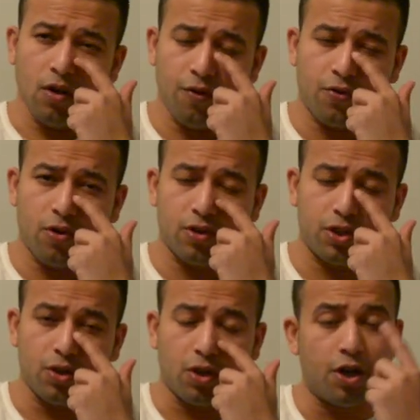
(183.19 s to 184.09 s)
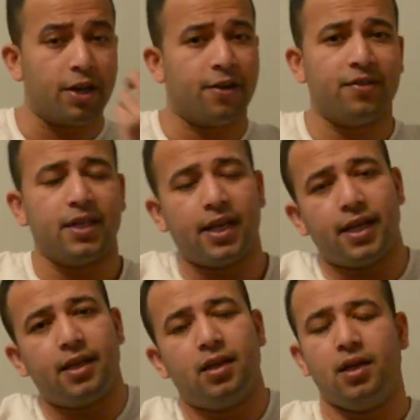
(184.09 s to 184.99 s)
Of course, you learn every
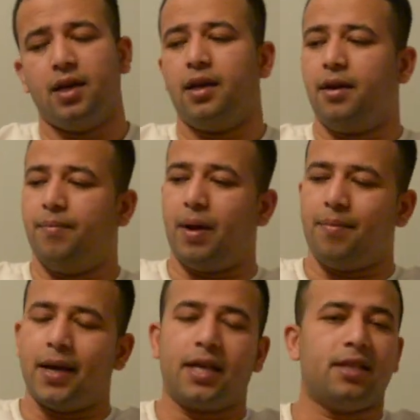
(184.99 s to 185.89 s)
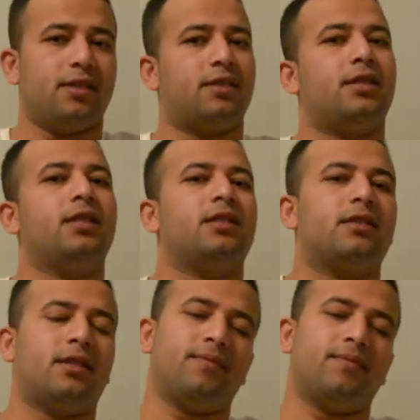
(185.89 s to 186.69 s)
day by making the decisions.